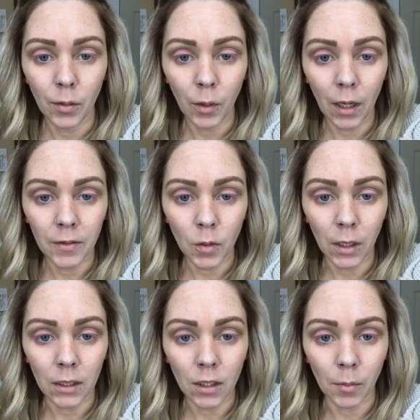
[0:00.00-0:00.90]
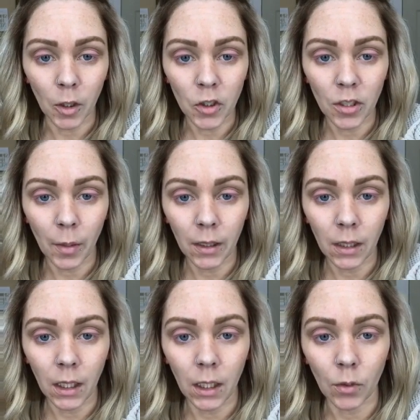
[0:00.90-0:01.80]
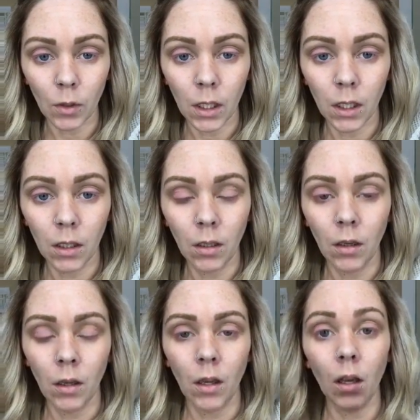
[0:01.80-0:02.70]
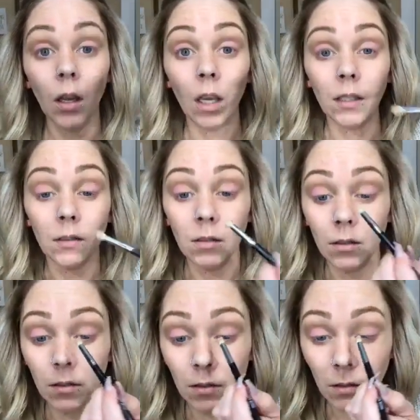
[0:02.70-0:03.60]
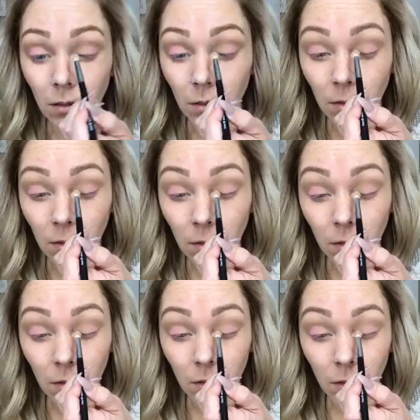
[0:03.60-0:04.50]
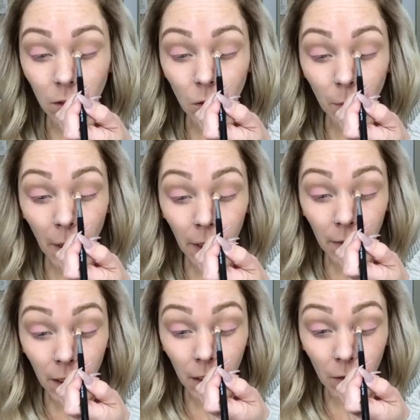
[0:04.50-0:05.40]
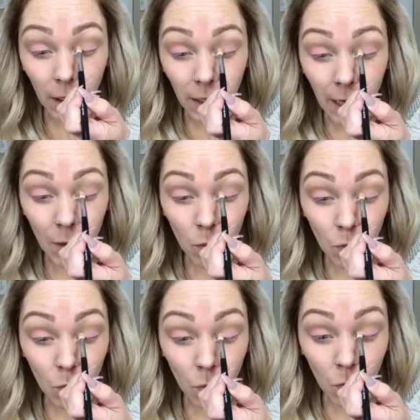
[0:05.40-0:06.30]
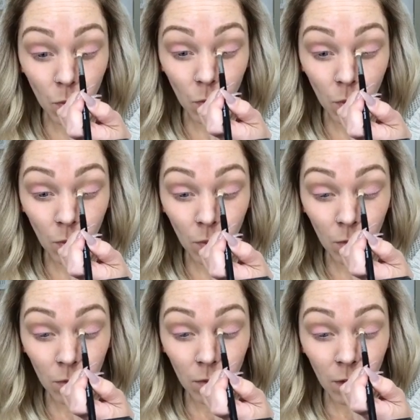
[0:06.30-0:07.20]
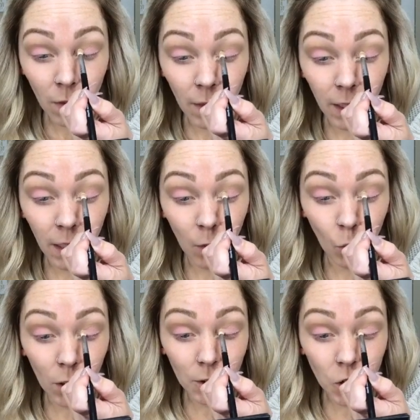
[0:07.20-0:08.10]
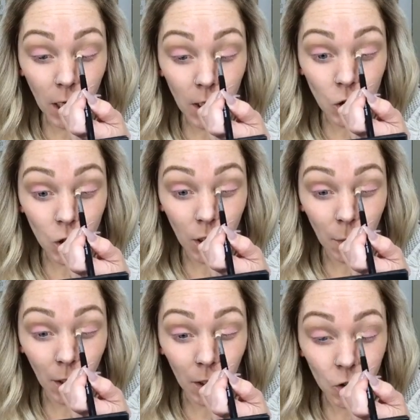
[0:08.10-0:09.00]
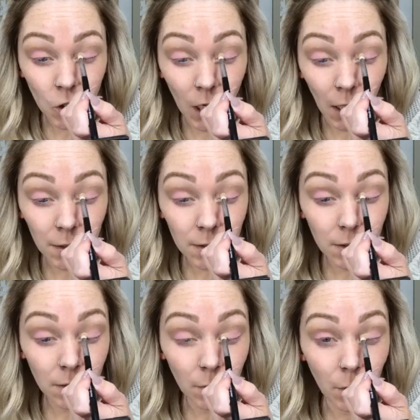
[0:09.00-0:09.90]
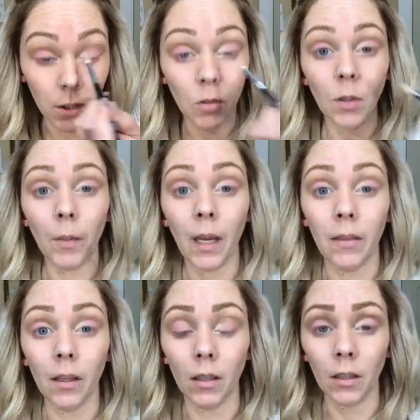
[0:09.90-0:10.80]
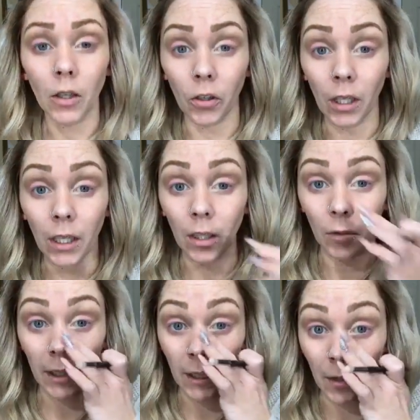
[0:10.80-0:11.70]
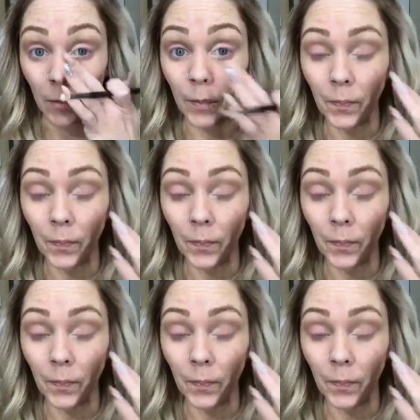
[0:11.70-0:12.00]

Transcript: We have to wait until March to buy the kit, right? And you can buy the kit right now. The kit will change in March, yes. But you can buy the current kit right now.